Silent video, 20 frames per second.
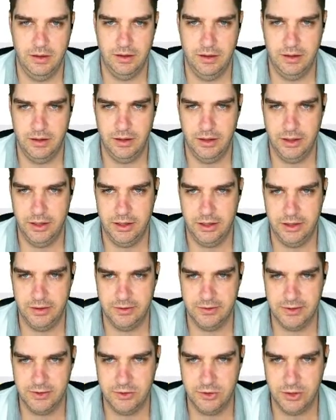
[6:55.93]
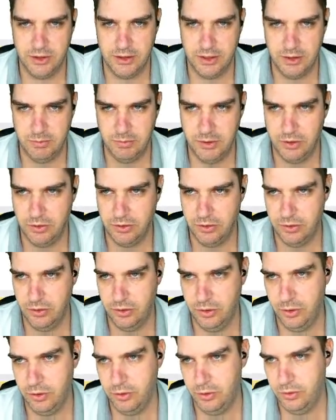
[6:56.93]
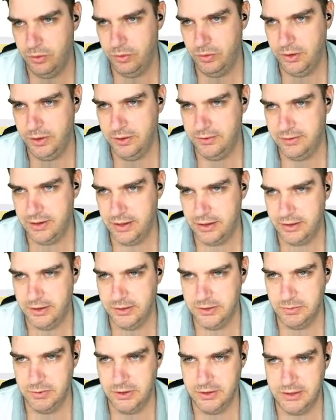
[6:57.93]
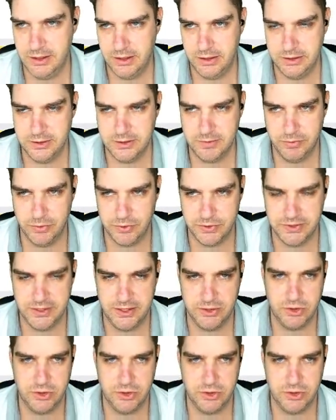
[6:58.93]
Now the session ID we don't know exactly, so we need to get a list of all session